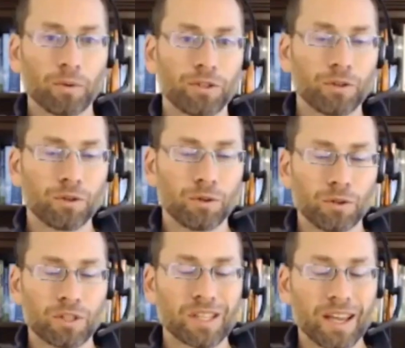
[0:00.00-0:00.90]
you
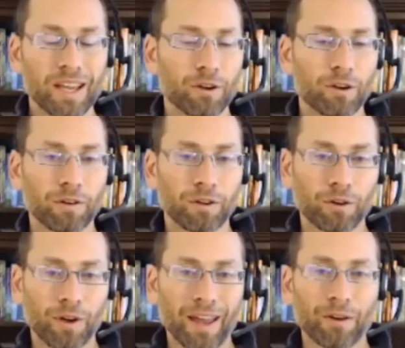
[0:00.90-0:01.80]
say your
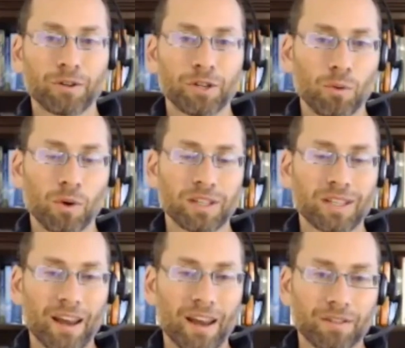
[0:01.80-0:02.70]
energy was
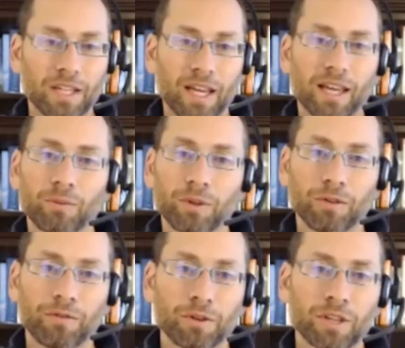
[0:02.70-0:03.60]
out of 10 when you
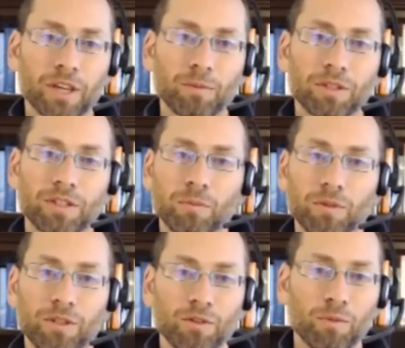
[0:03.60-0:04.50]
first came to see me?
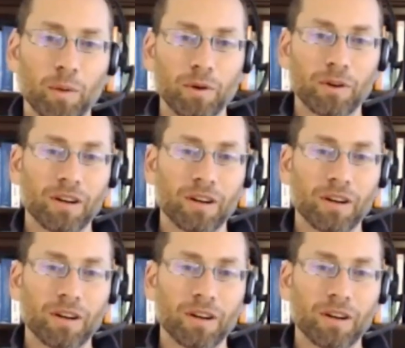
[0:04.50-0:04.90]
Do you remember?